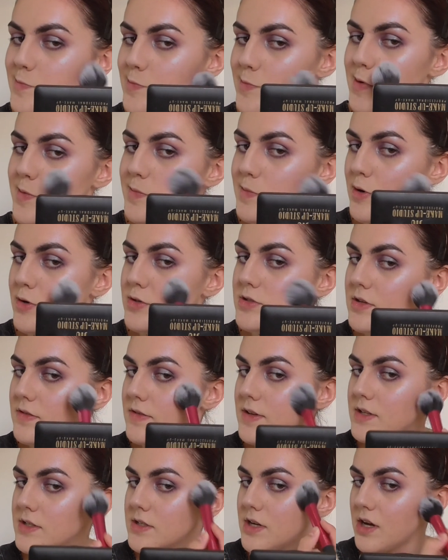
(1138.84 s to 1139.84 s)
But most of
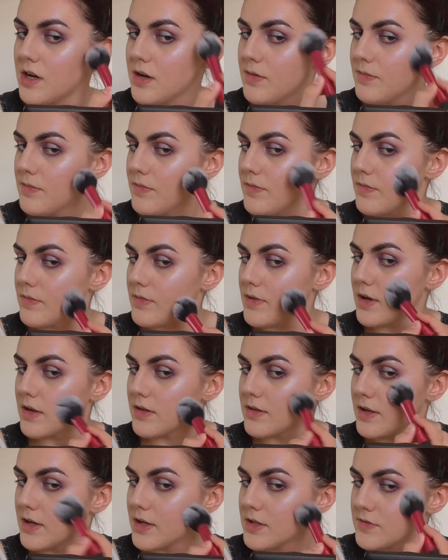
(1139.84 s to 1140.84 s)
the time, I
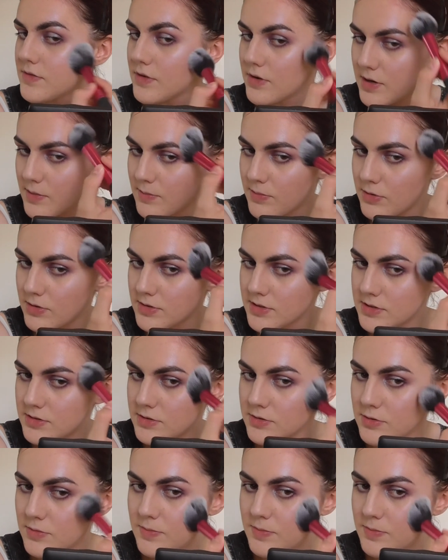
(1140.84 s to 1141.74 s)
think it's very important to